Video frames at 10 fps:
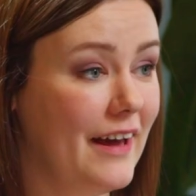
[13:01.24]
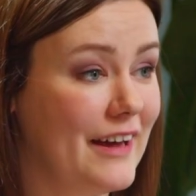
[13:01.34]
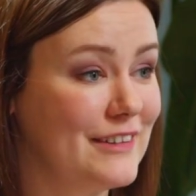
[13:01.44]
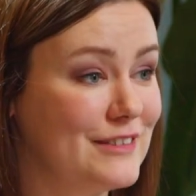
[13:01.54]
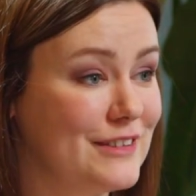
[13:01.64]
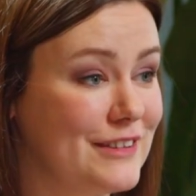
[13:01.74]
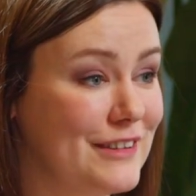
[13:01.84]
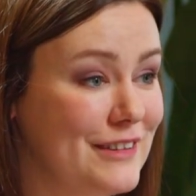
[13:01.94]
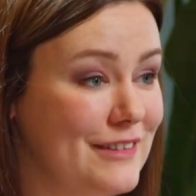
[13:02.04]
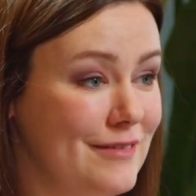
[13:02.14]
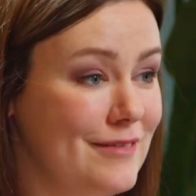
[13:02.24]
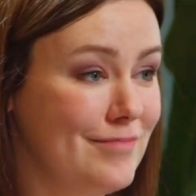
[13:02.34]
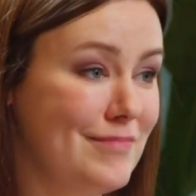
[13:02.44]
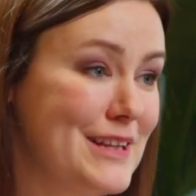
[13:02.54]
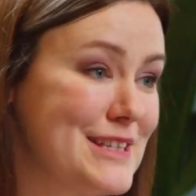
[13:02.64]
And
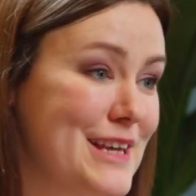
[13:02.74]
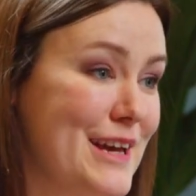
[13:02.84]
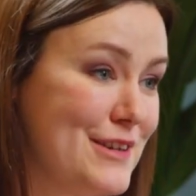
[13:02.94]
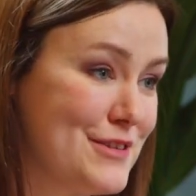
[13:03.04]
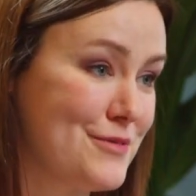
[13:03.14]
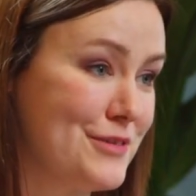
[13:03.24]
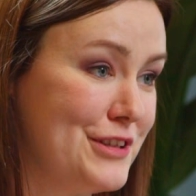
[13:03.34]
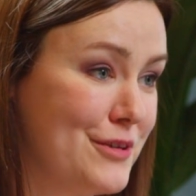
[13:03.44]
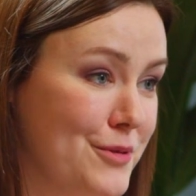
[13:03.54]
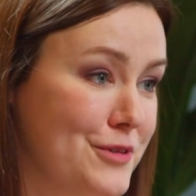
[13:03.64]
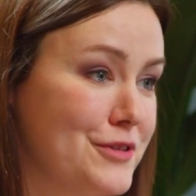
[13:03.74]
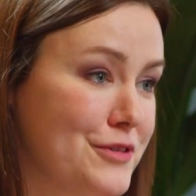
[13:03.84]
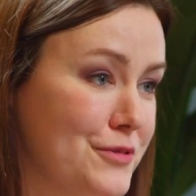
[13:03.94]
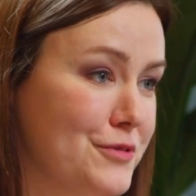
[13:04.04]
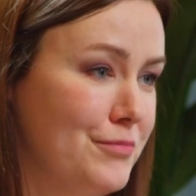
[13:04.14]
let's say it's already
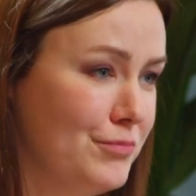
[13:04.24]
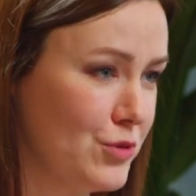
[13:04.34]
Q2